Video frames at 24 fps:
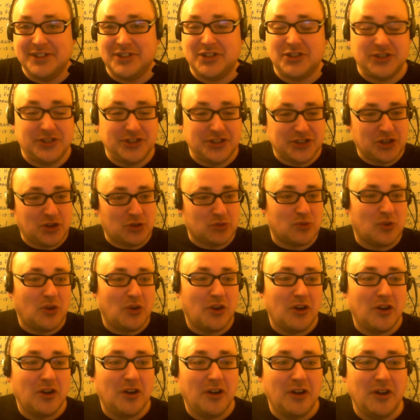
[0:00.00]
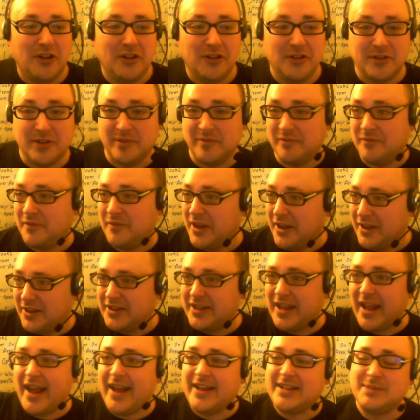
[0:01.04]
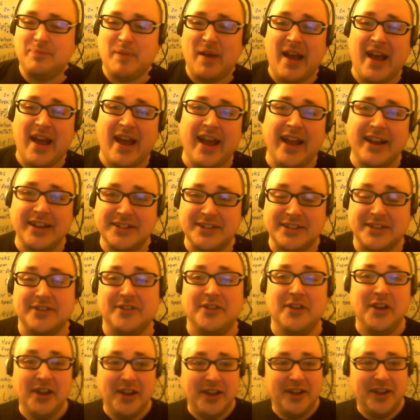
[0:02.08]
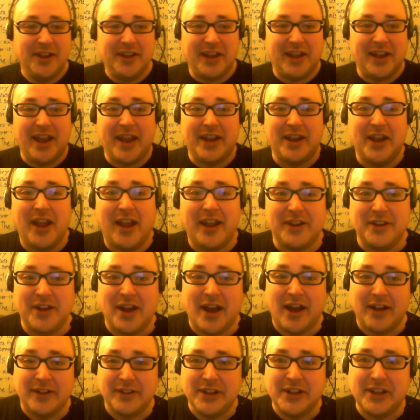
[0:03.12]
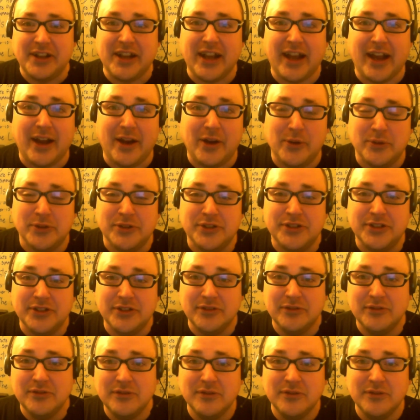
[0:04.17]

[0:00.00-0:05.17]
It's just crawl and gas bags and Nali cows.